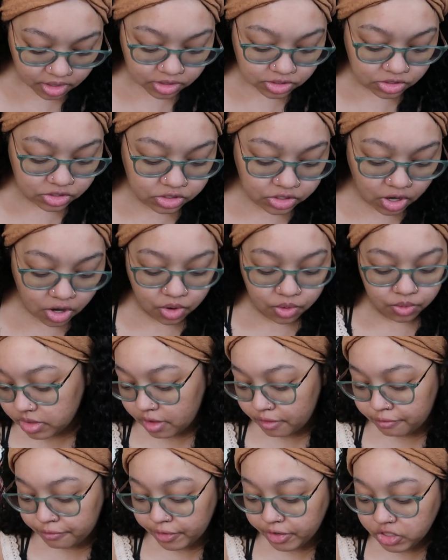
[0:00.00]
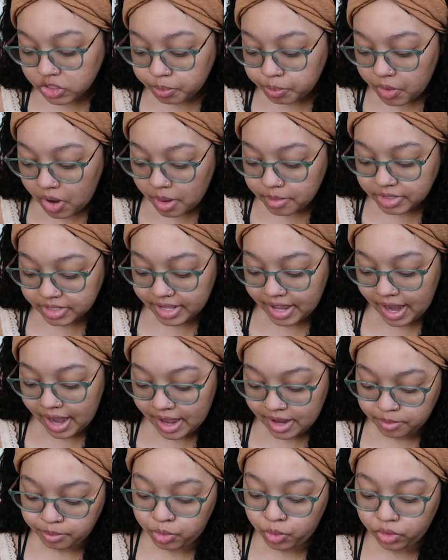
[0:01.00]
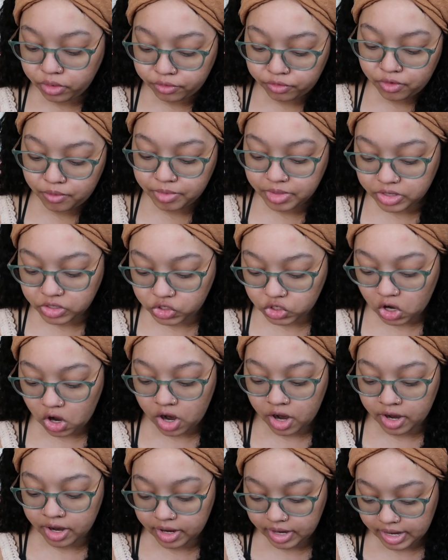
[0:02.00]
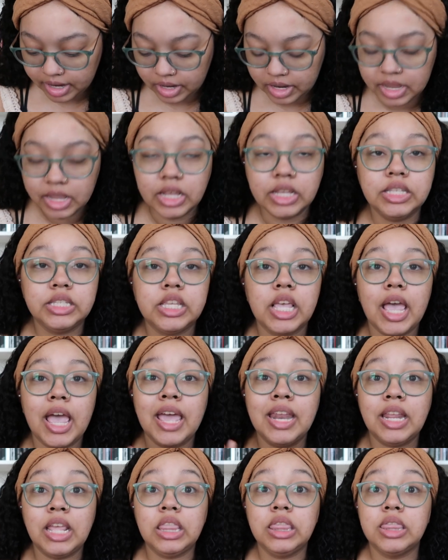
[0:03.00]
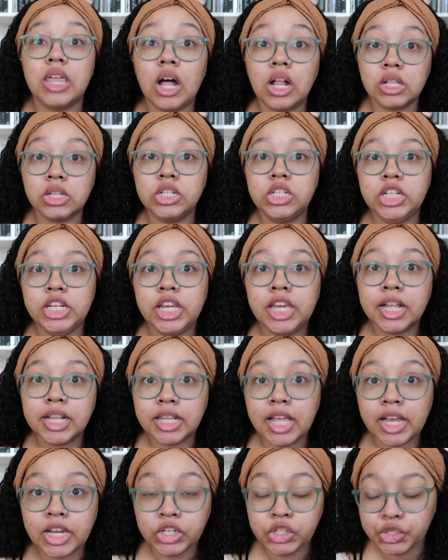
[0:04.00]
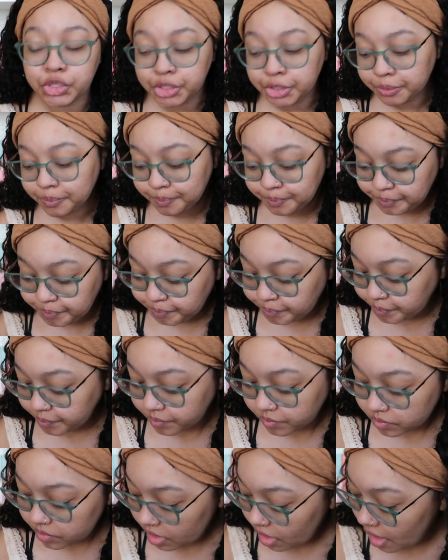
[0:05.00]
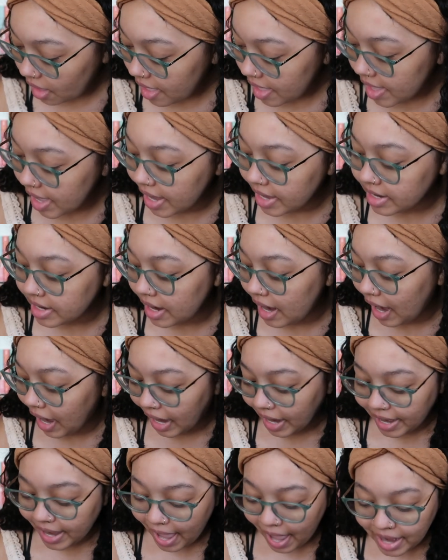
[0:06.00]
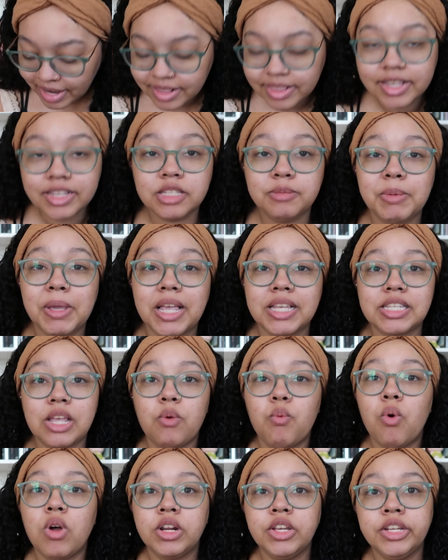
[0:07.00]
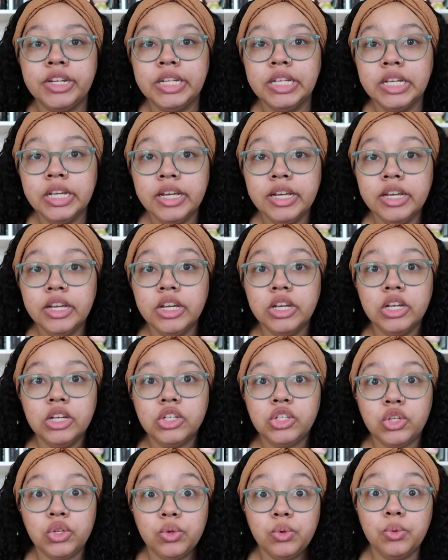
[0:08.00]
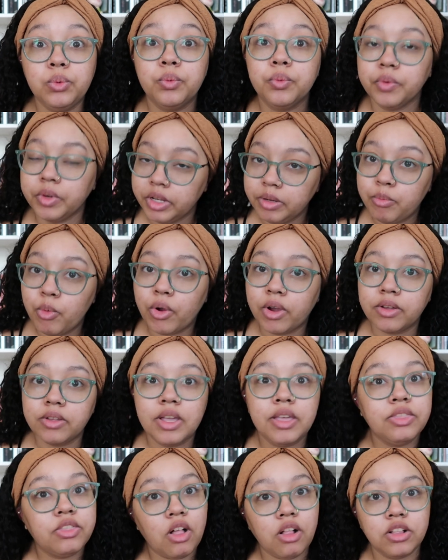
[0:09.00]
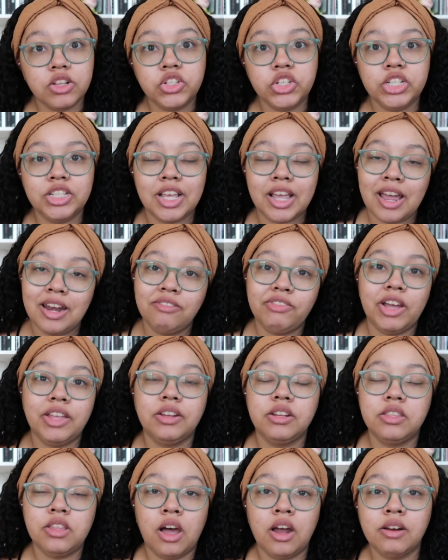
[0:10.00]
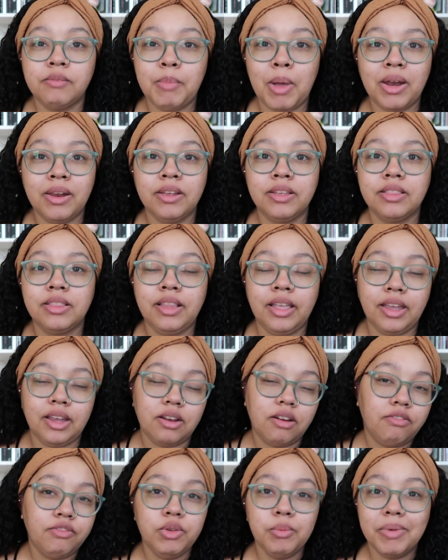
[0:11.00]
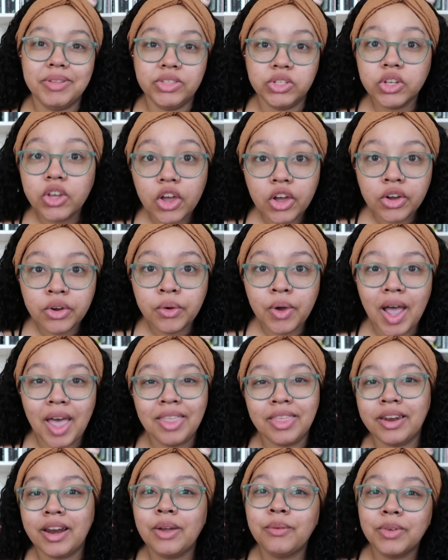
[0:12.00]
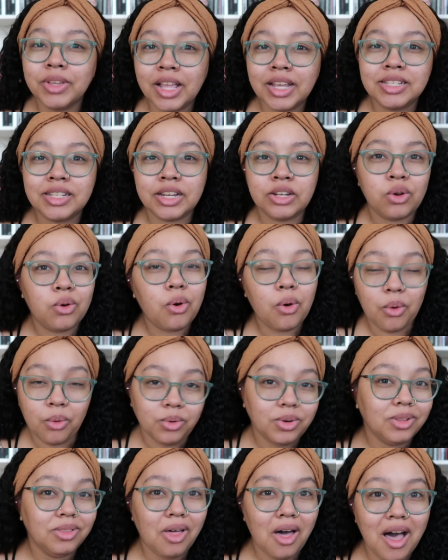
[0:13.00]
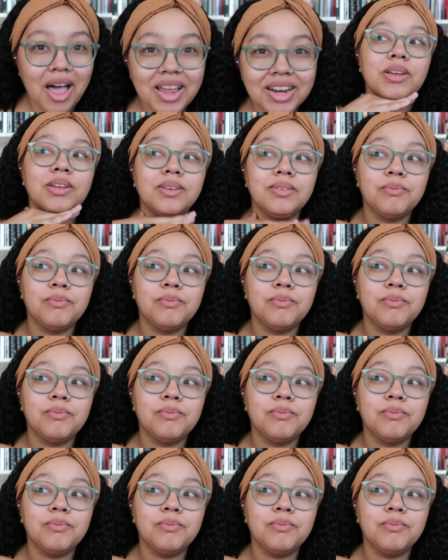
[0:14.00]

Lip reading: So the first prompt that I had pulled from the jar is an anthology collection. And I added this because I wanted to read more anthologies. I kind of had a thought about it like a few months ago, and then I realized I don't own a lot.